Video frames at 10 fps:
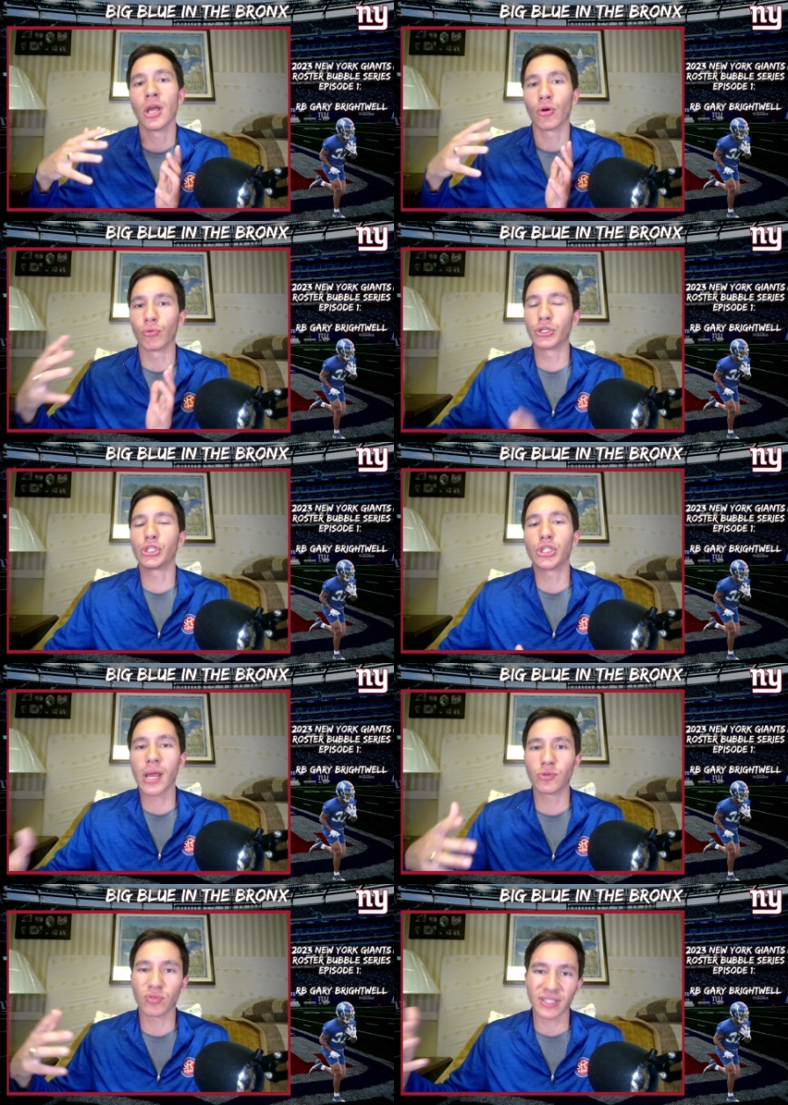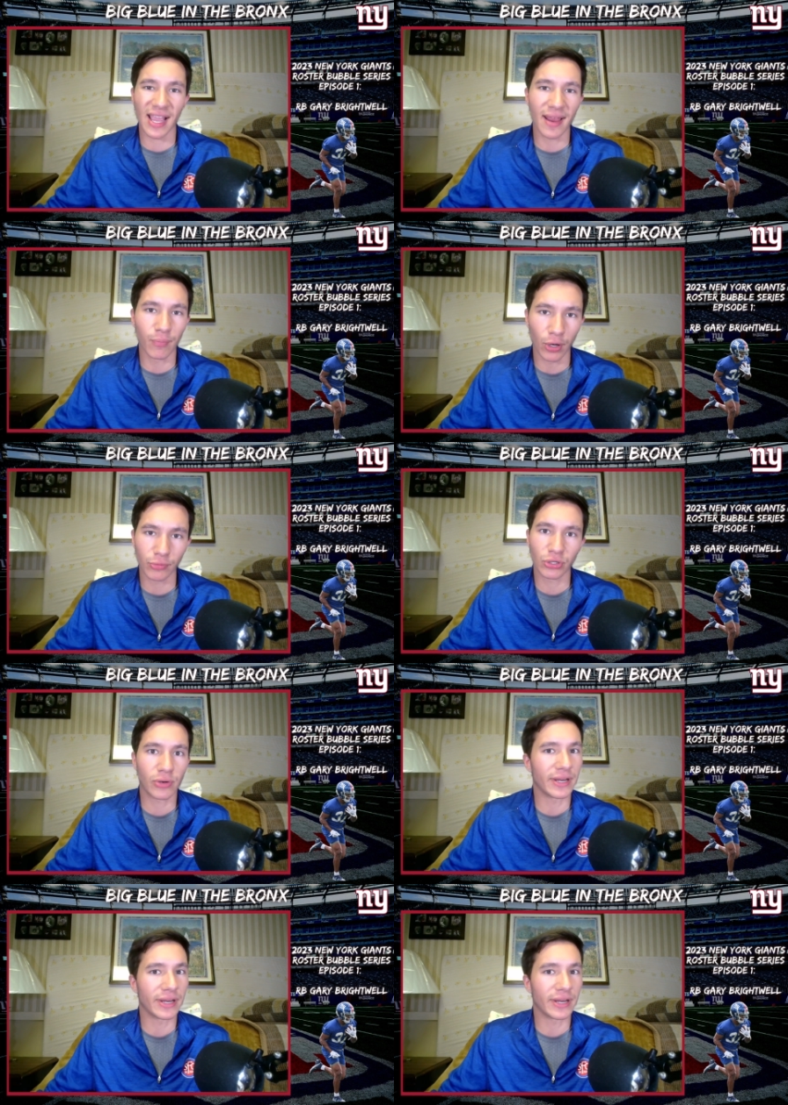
Richie James was the head punt returner.